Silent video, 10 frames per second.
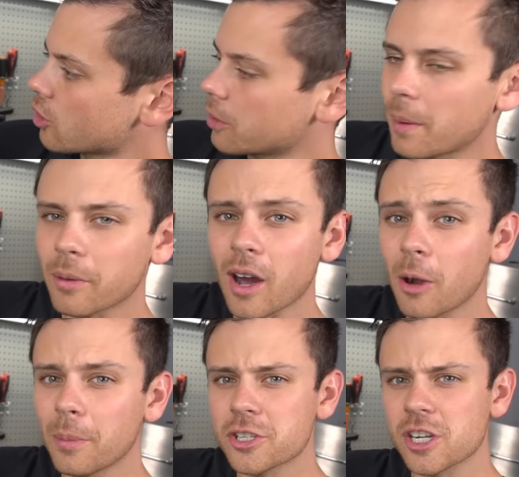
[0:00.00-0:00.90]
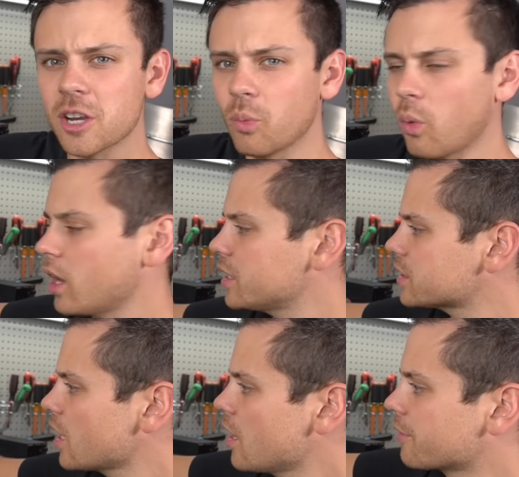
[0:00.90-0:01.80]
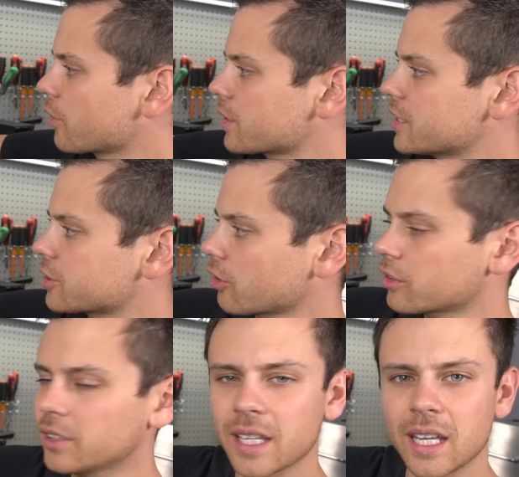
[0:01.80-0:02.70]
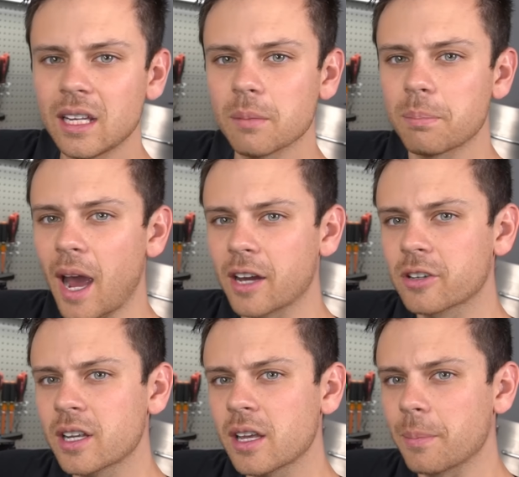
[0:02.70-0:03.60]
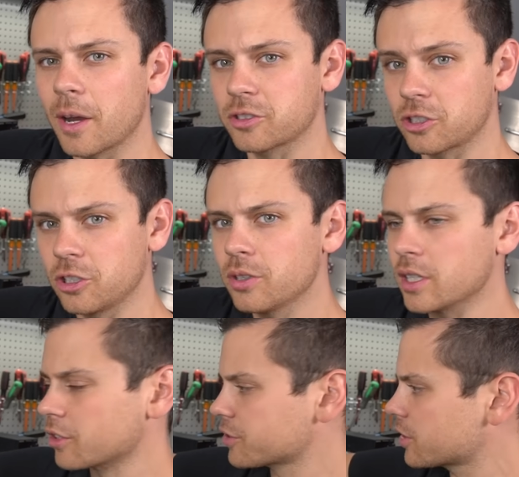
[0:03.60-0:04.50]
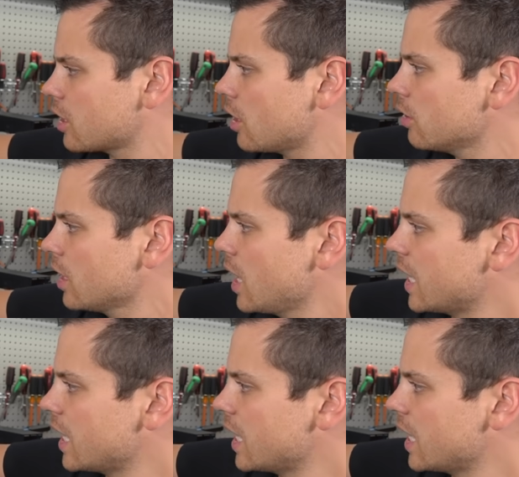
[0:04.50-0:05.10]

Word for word: Remember how much it was for an internally heated battery about 2 years ago?